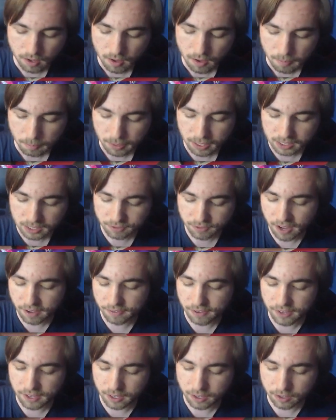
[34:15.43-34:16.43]
Plus
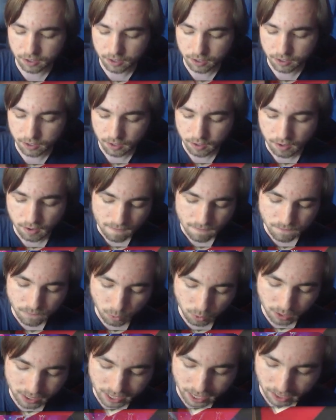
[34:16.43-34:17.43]
5 here.
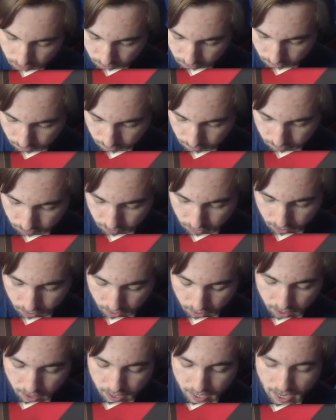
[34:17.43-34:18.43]
48.
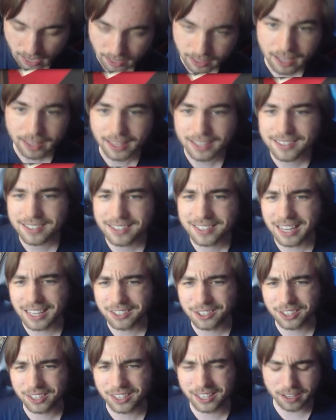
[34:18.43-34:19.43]
And yeah, that's
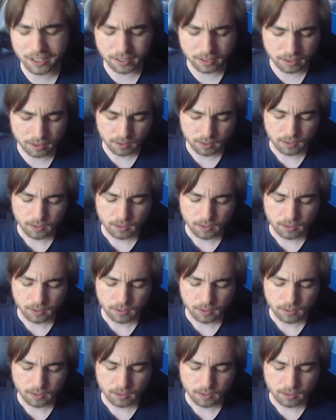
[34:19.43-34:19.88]
essentially it.